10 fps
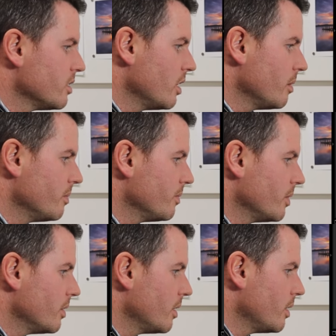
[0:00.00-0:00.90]
I don't
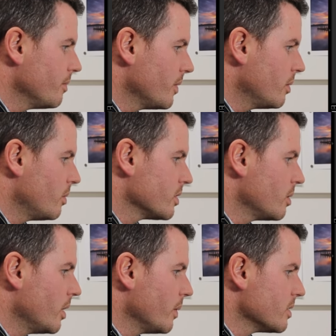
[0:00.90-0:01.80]
know, well, I
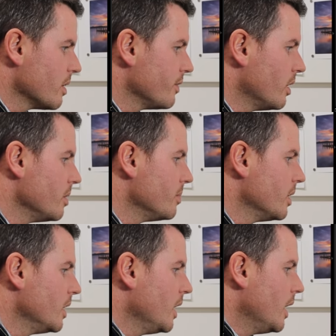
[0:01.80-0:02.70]
don't know why I went to F nine,
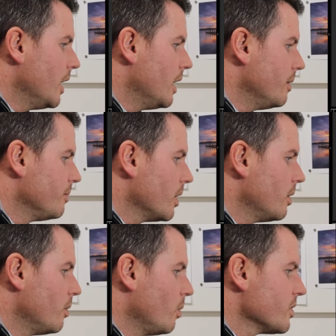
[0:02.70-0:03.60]
but um,
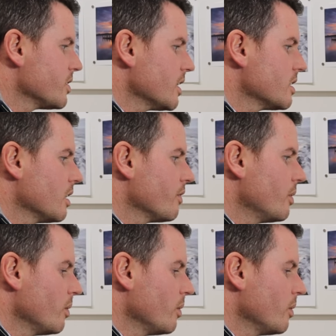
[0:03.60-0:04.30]
one sixty